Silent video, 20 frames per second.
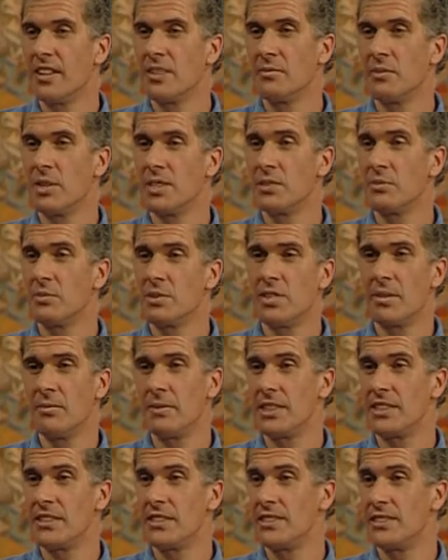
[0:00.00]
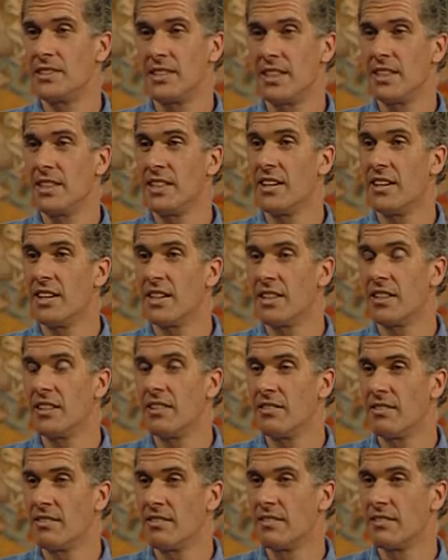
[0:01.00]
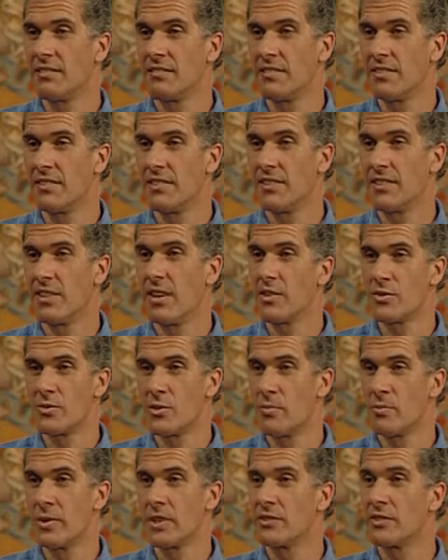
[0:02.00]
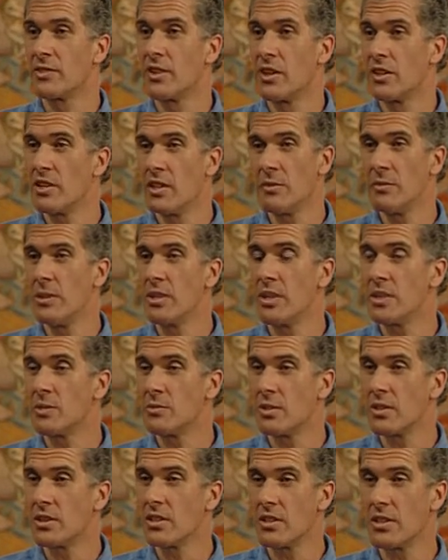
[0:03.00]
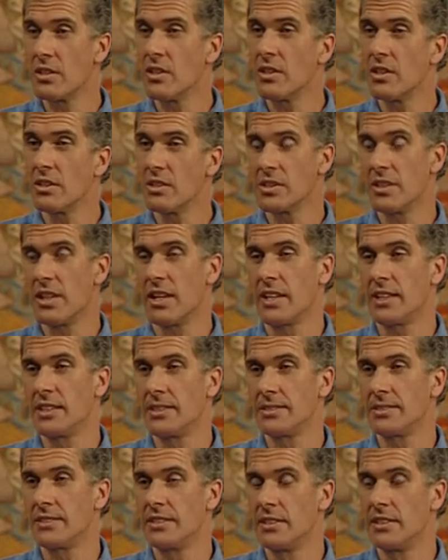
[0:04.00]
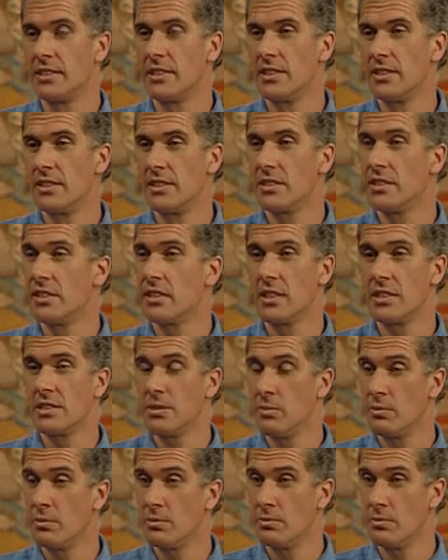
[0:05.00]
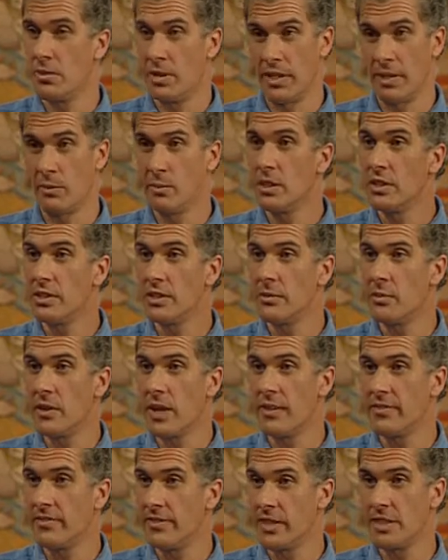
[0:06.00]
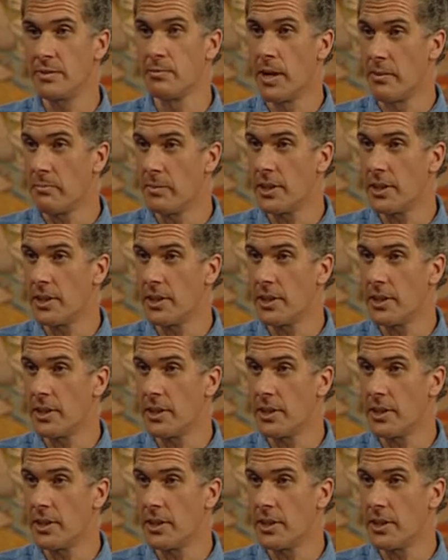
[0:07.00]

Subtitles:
The mother said, well, don't be silly, darling. You can't draw a picture of God. Nobody knows what God looks like. The girl said, well, they will do when I finish my